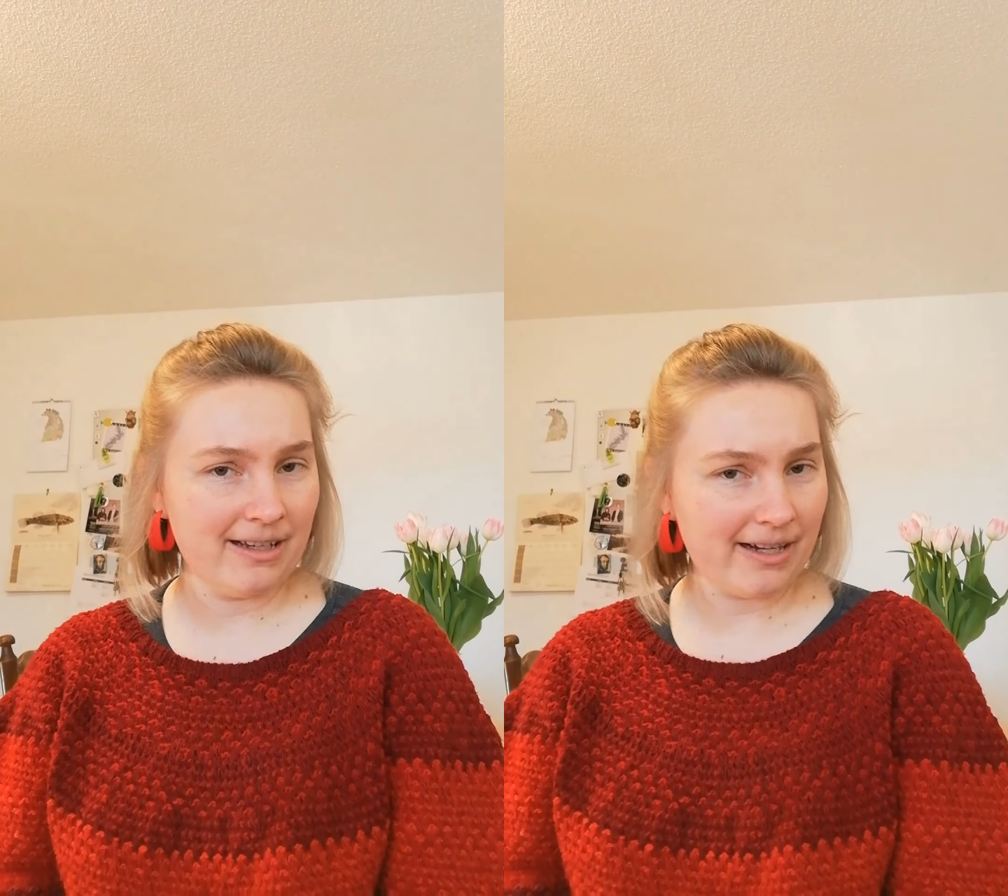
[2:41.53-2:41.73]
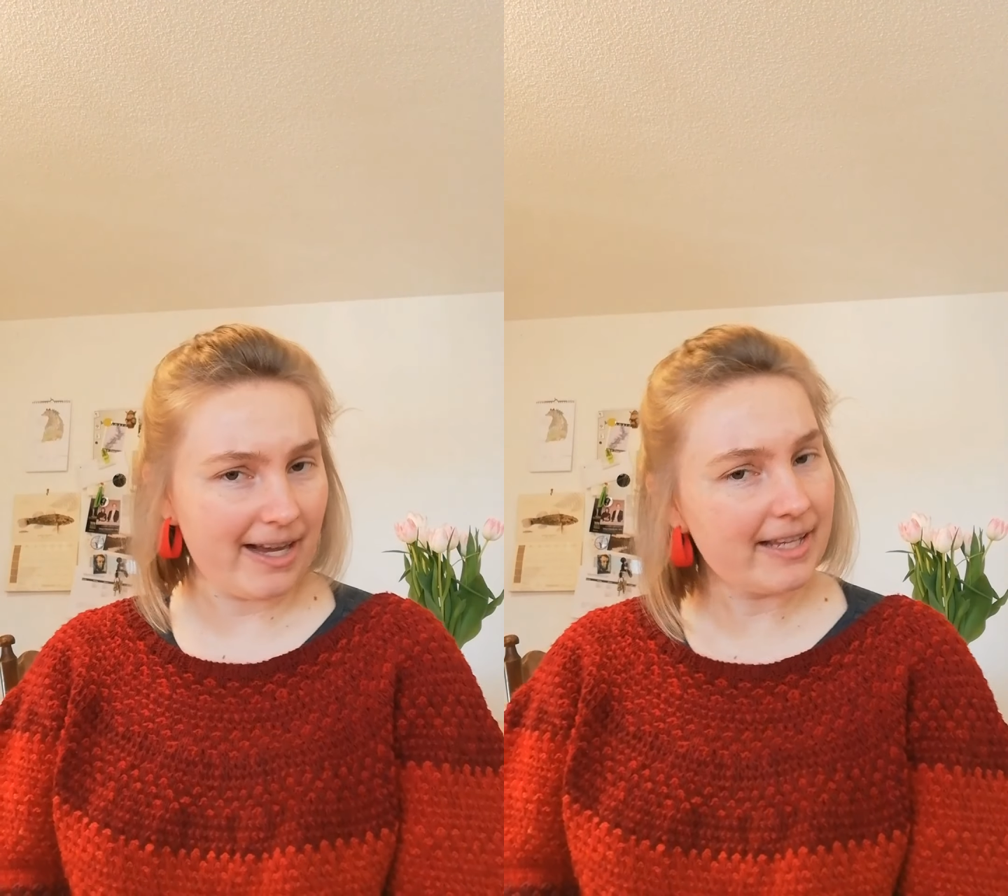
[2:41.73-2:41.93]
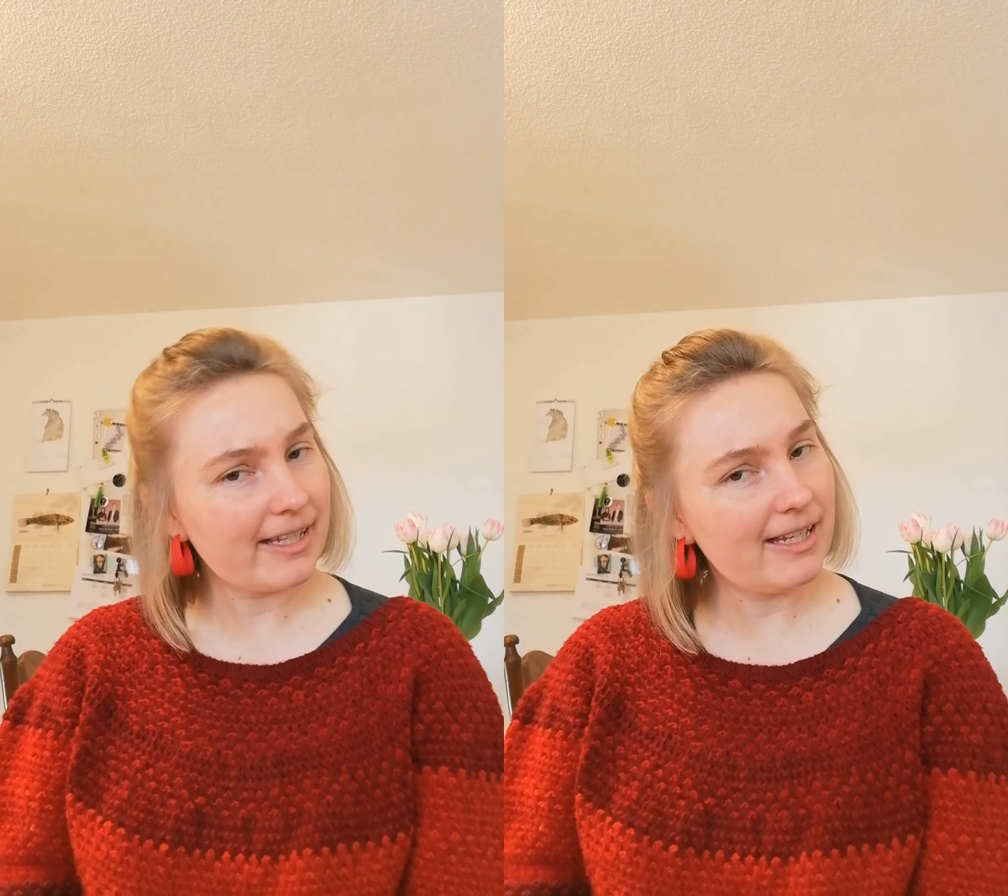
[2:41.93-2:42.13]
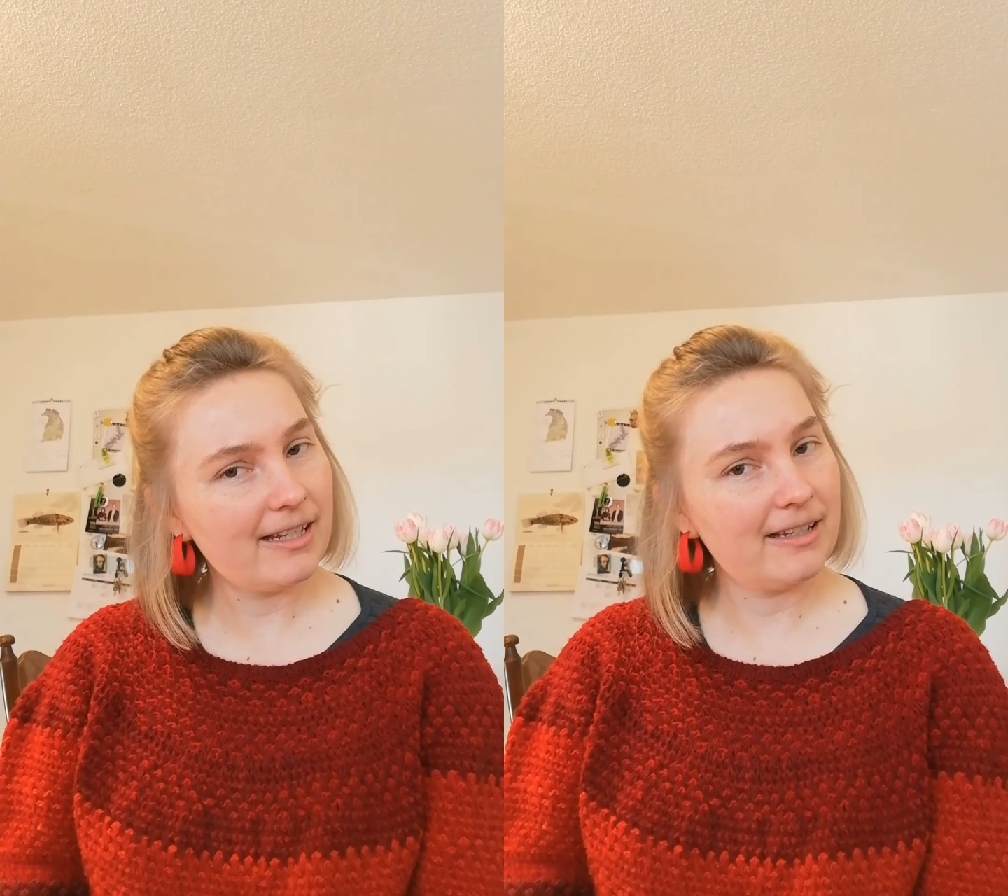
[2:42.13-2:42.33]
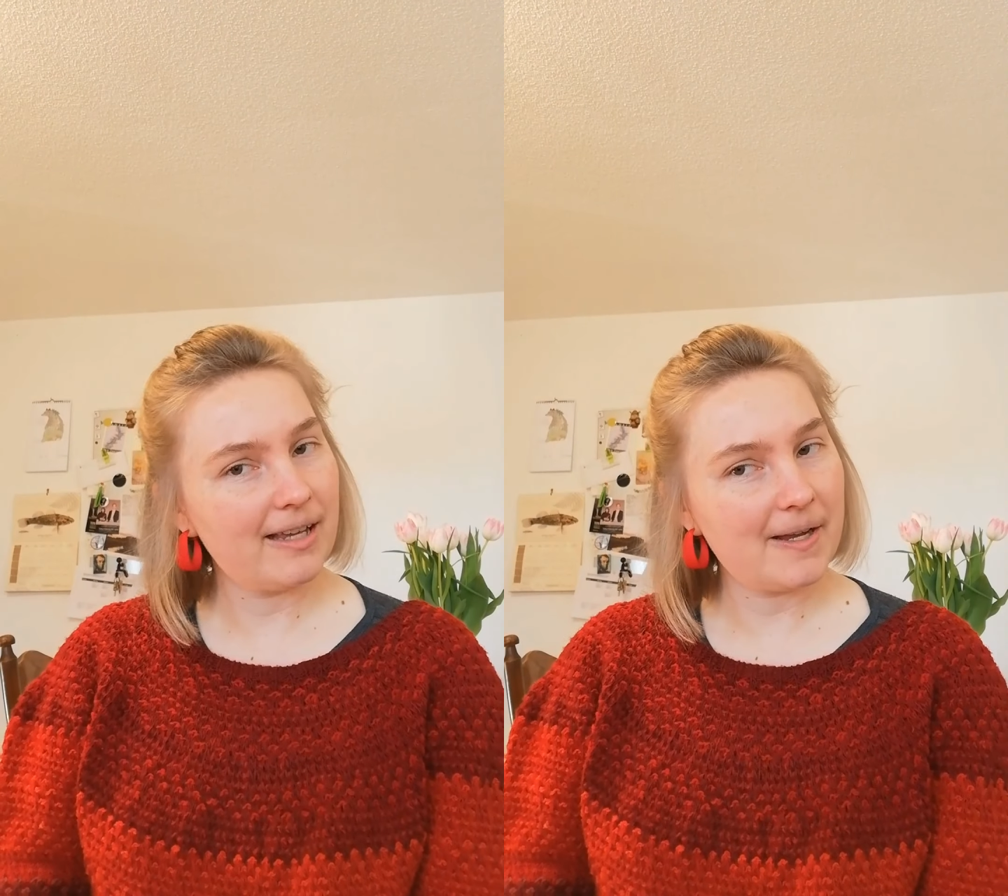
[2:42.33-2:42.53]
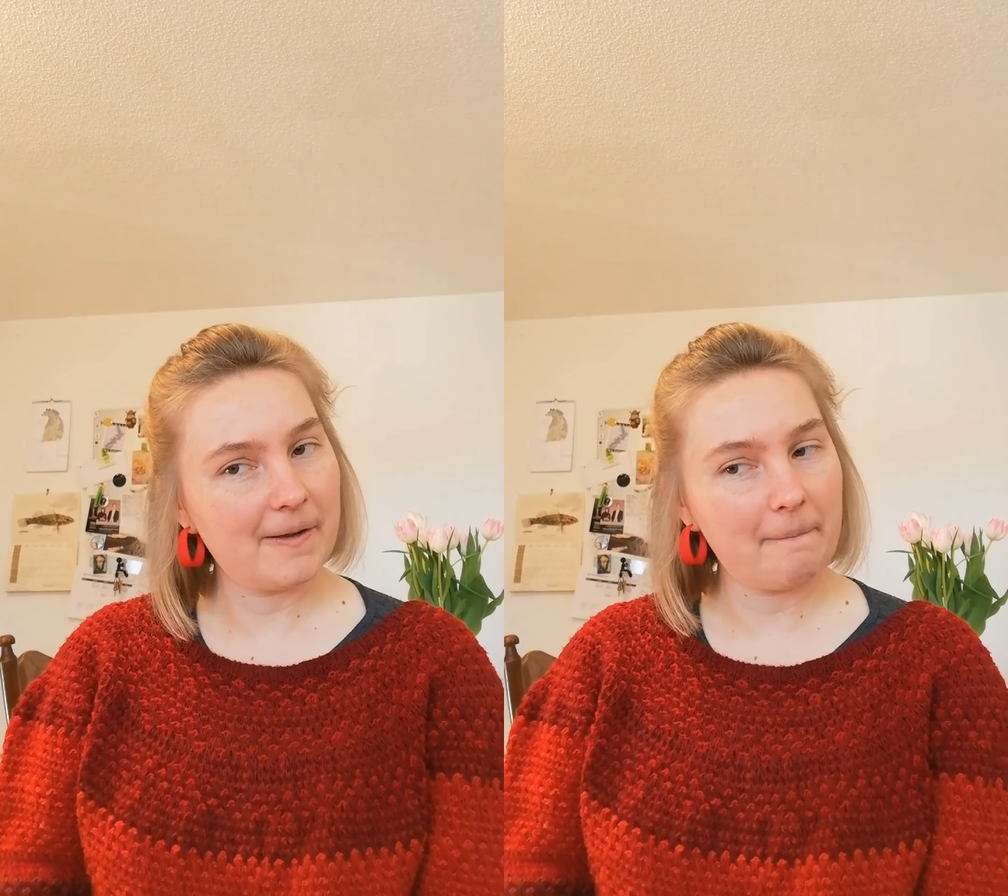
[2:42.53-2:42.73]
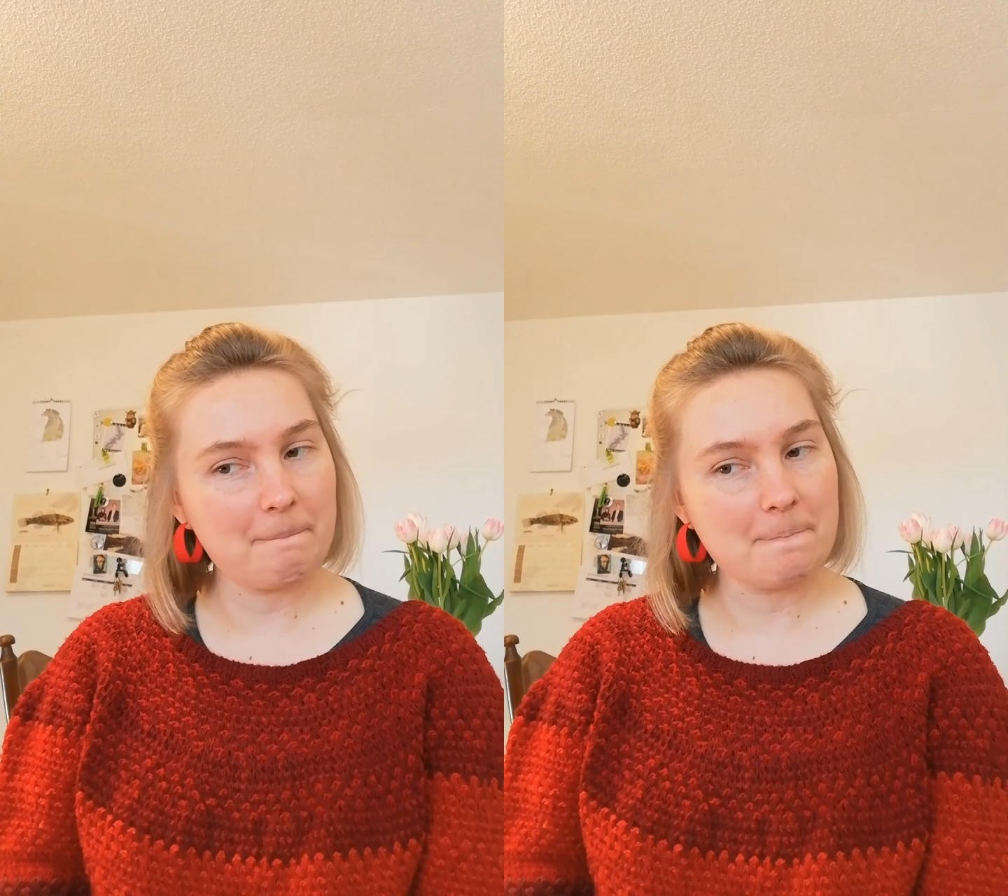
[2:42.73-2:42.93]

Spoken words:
hiking. I